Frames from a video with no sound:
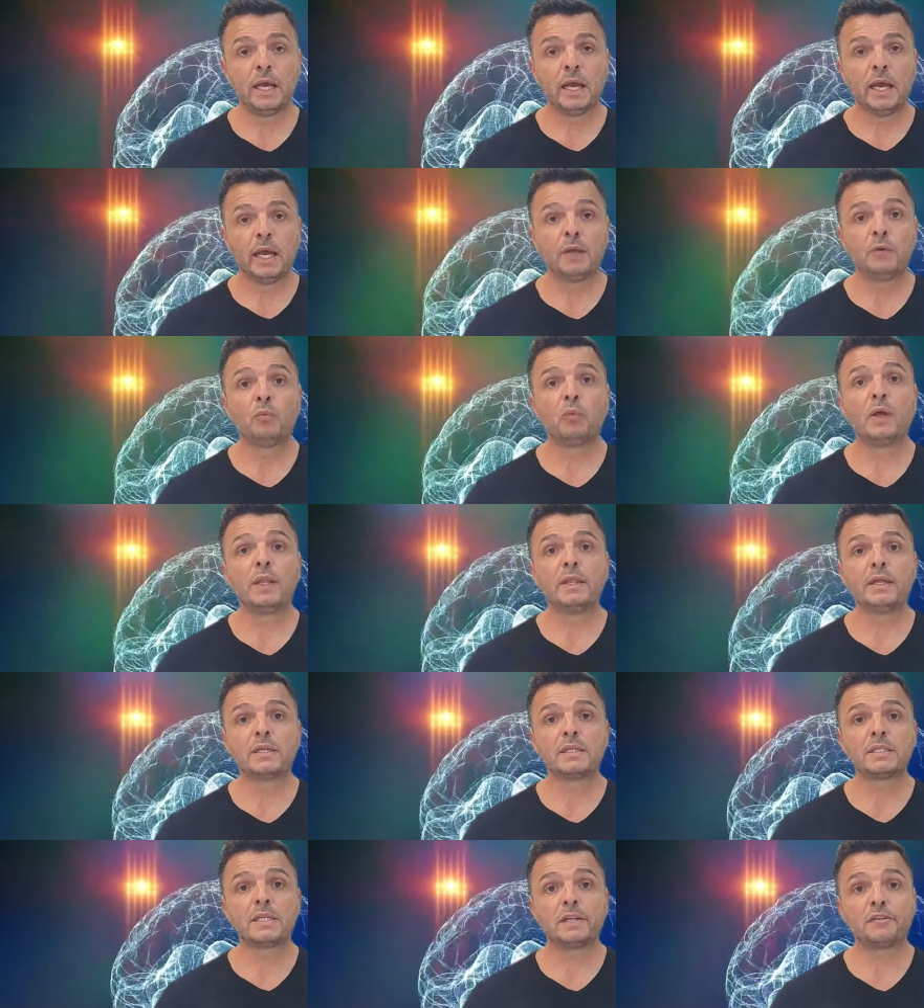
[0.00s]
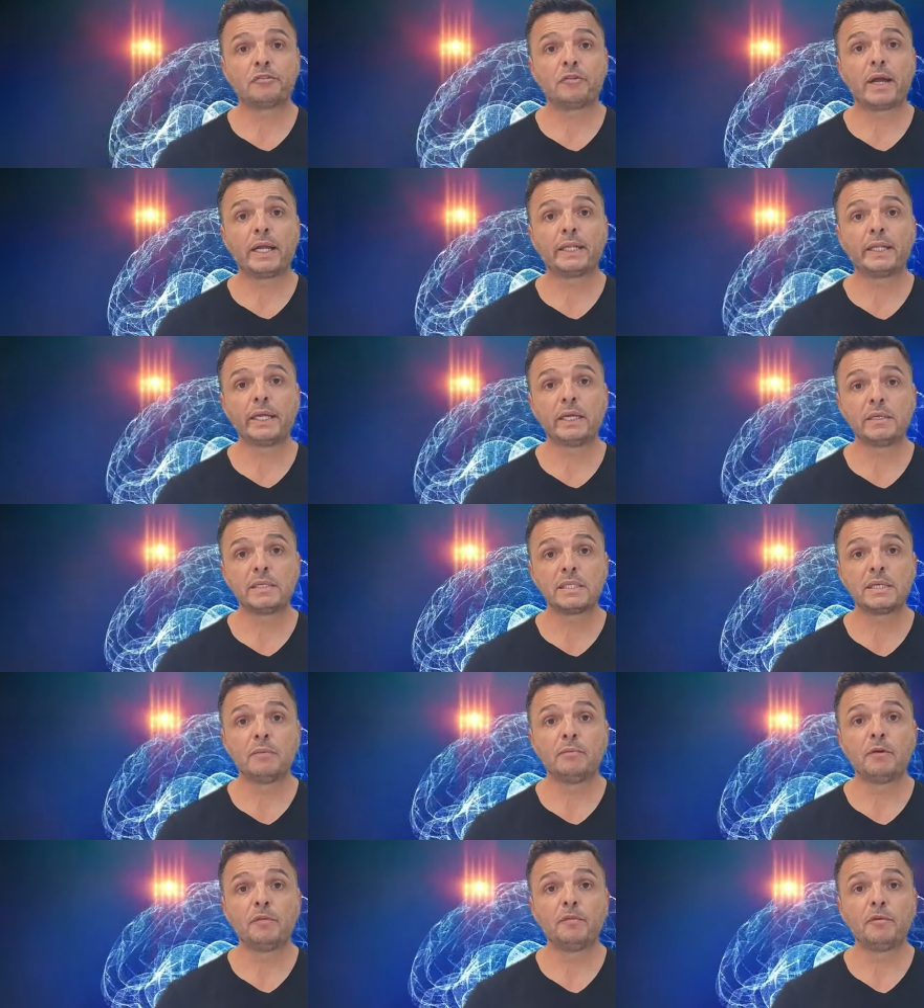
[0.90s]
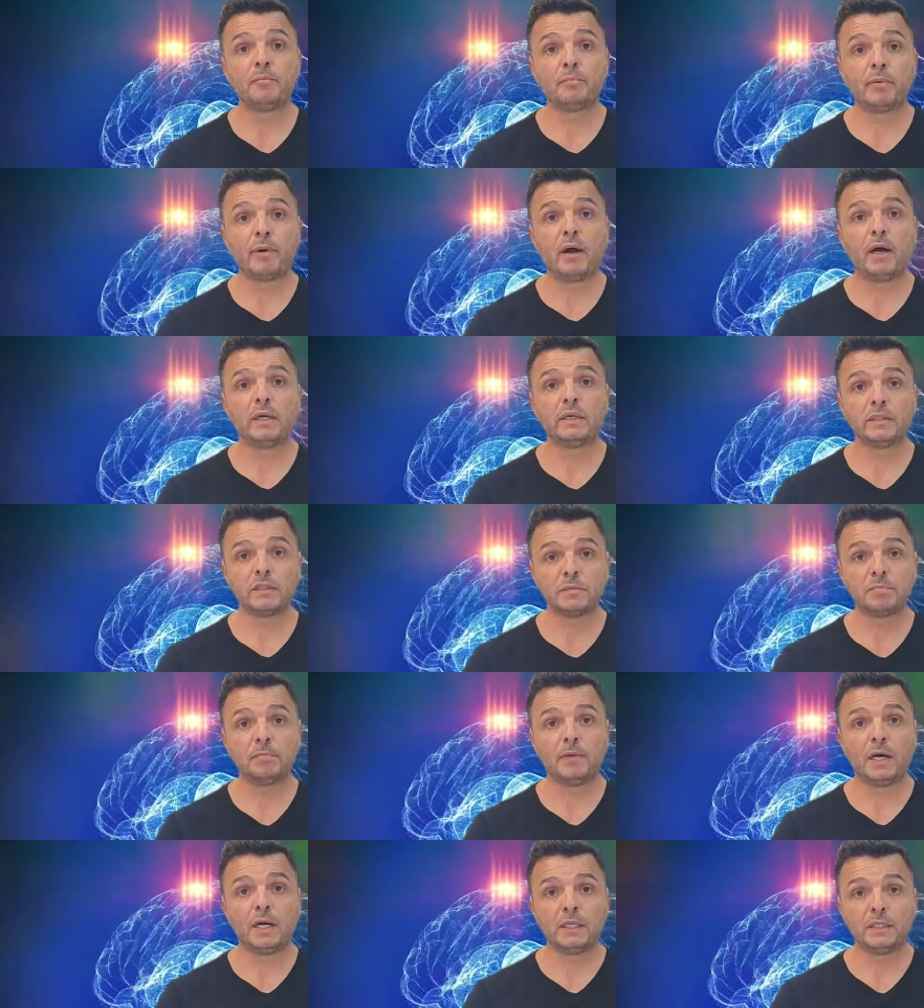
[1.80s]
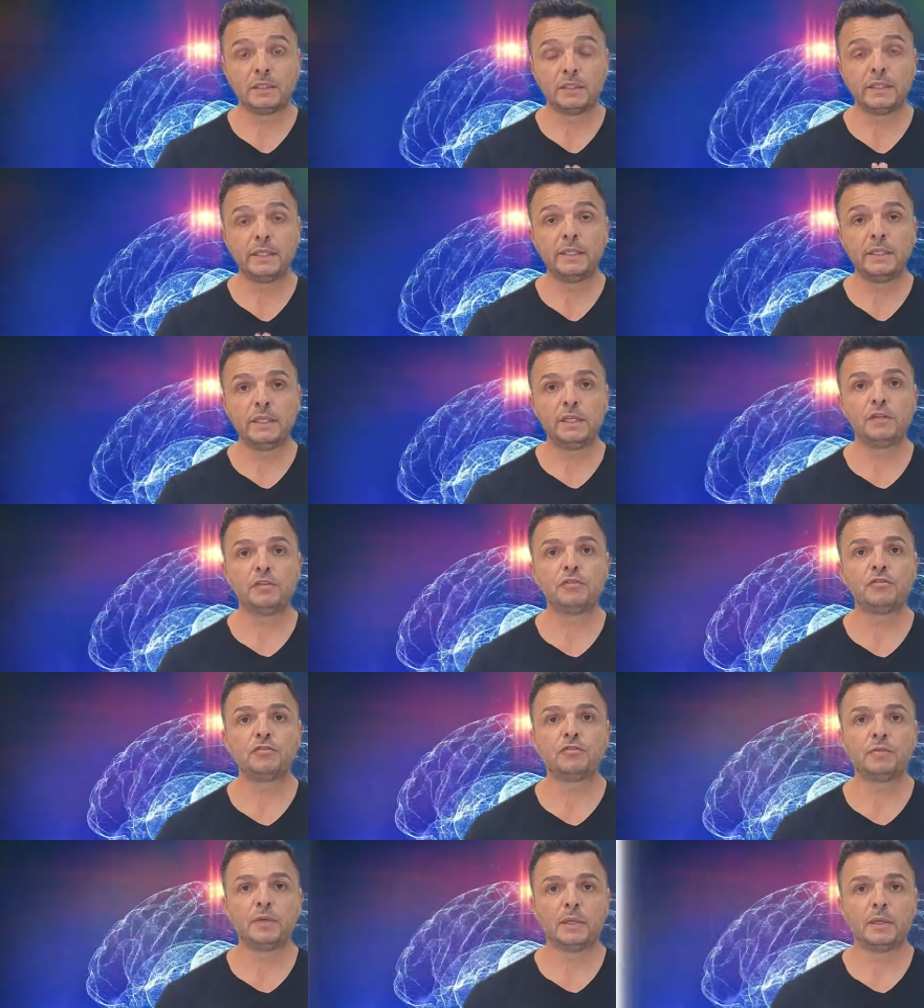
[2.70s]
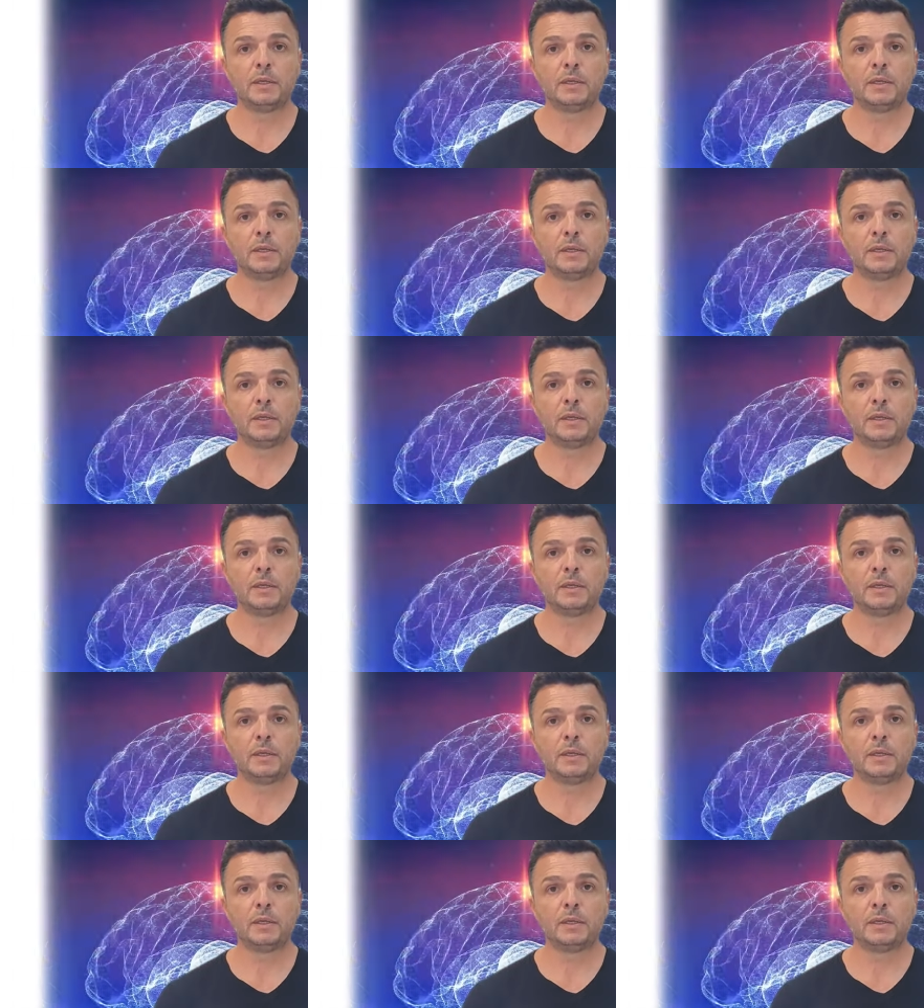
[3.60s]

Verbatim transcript: and one that's attracting some of the brightest minds in the industry.